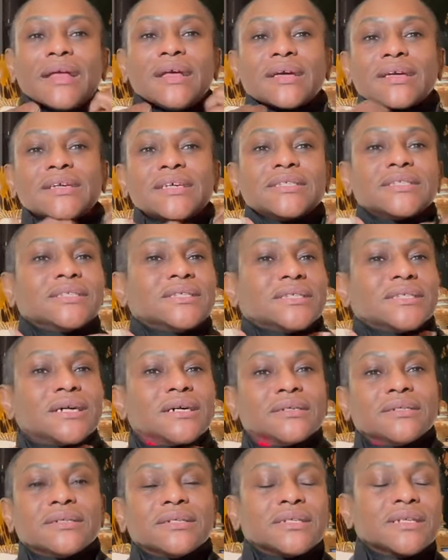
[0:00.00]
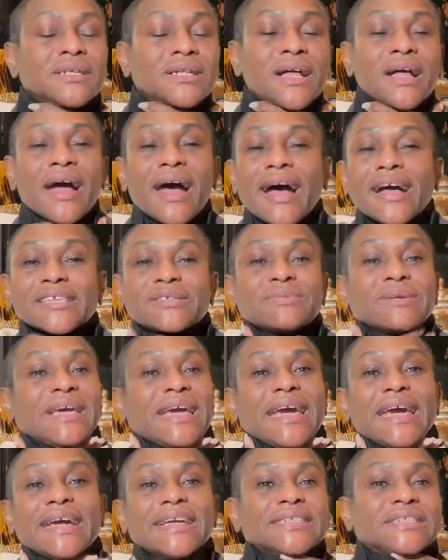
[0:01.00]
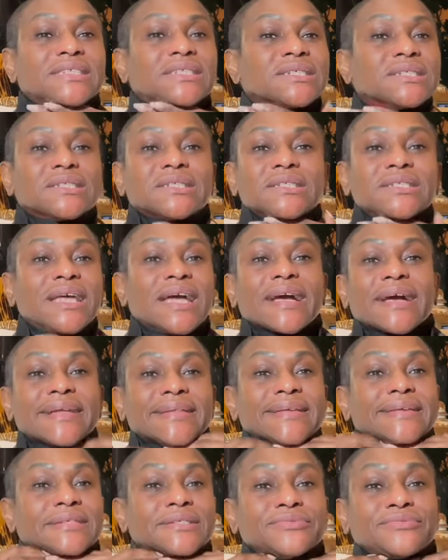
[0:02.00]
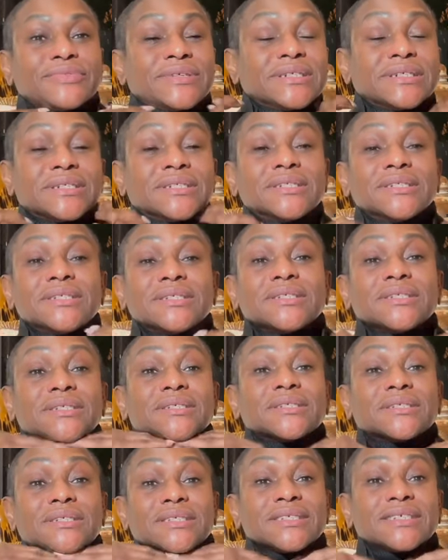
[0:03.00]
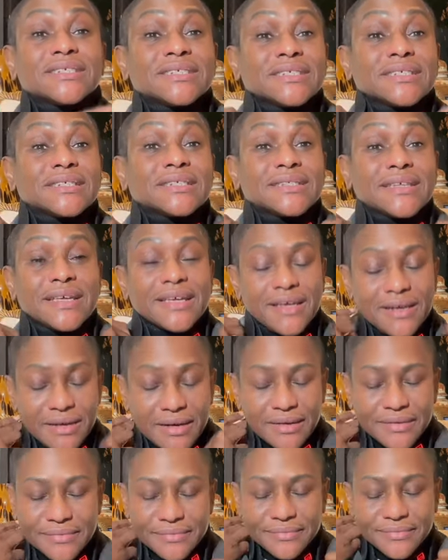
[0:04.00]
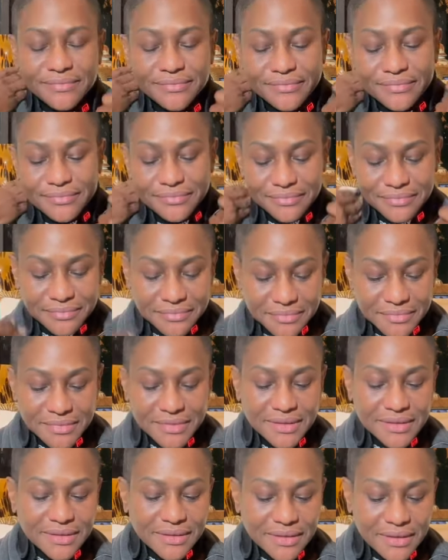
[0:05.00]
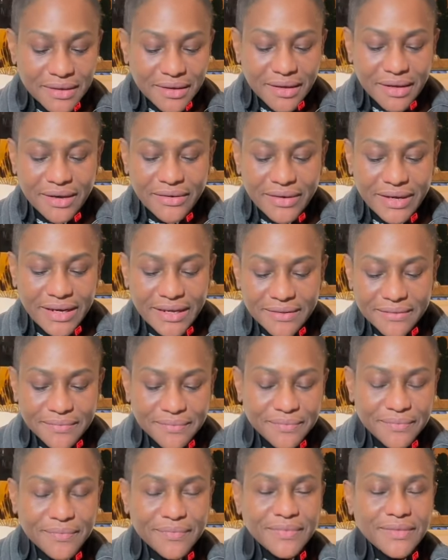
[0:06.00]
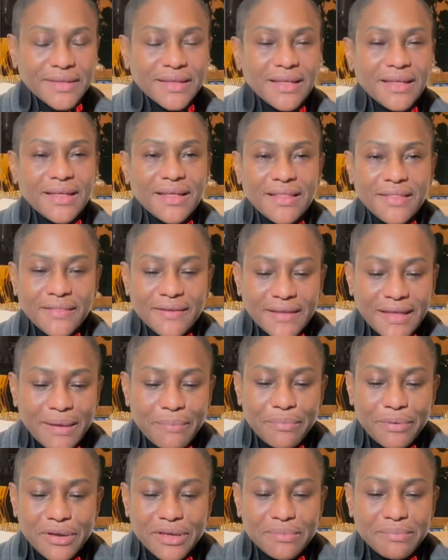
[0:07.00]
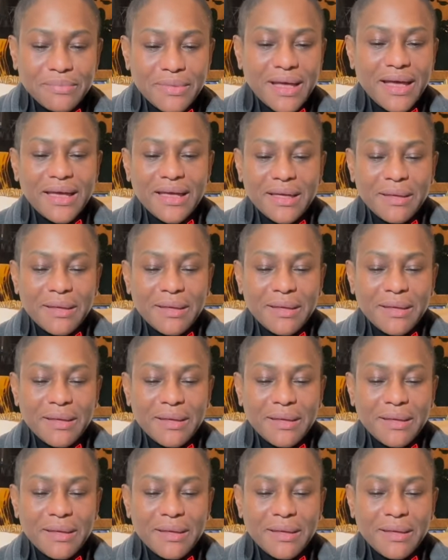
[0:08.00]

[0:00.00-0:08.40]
Cause you know, as we age, this neck and this wrinkle, this, this, this thing here, hmm all right, then I put my